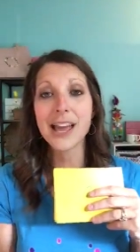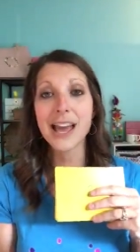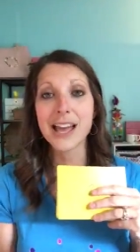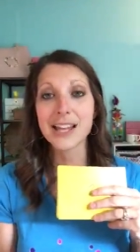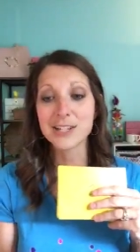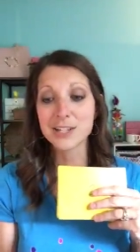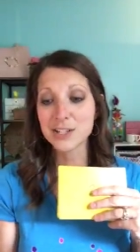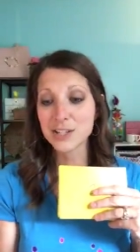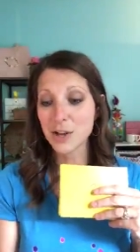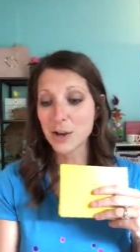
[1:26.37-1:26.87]

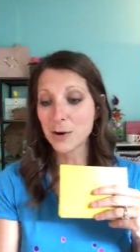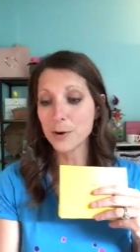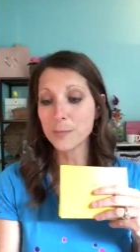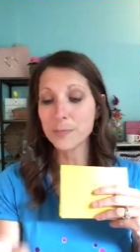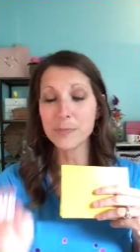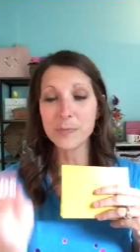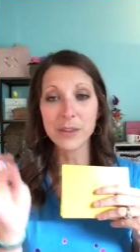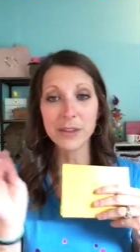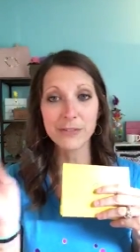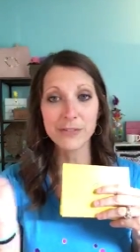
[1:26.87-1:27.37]
And
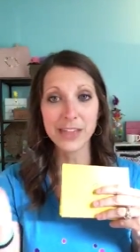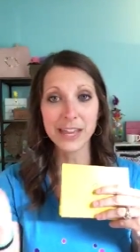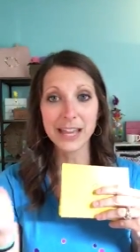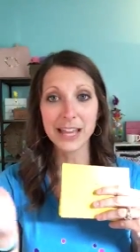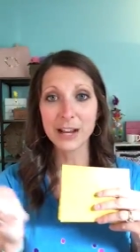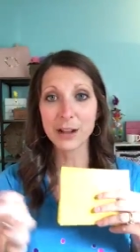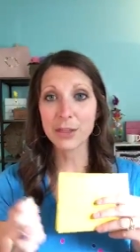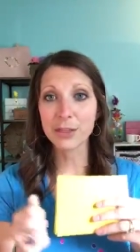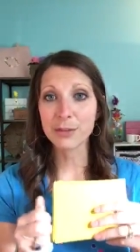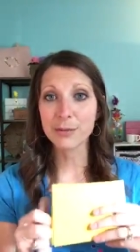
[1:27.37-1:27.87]
so if they
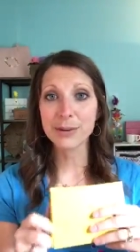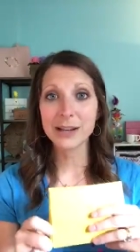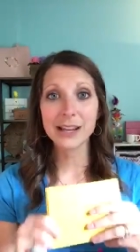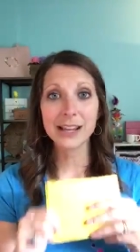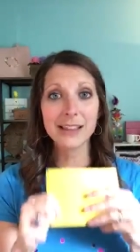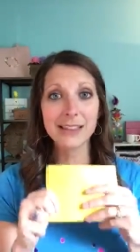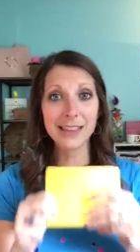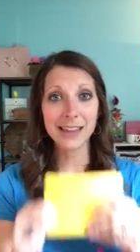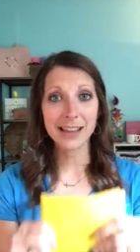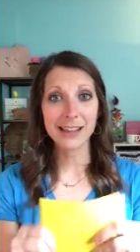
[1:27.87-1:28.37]
get a
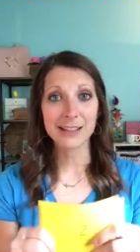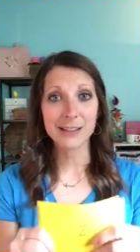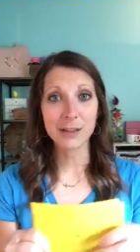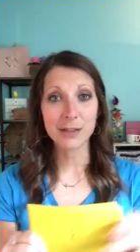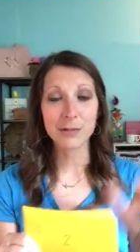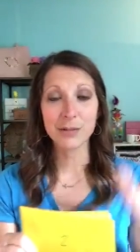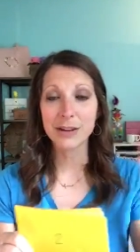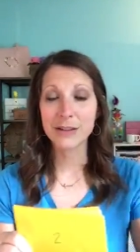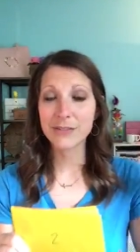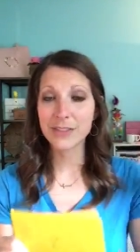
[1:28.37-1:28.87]
3, they get the
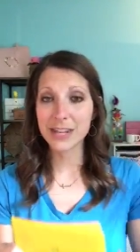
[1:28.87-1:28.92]
3.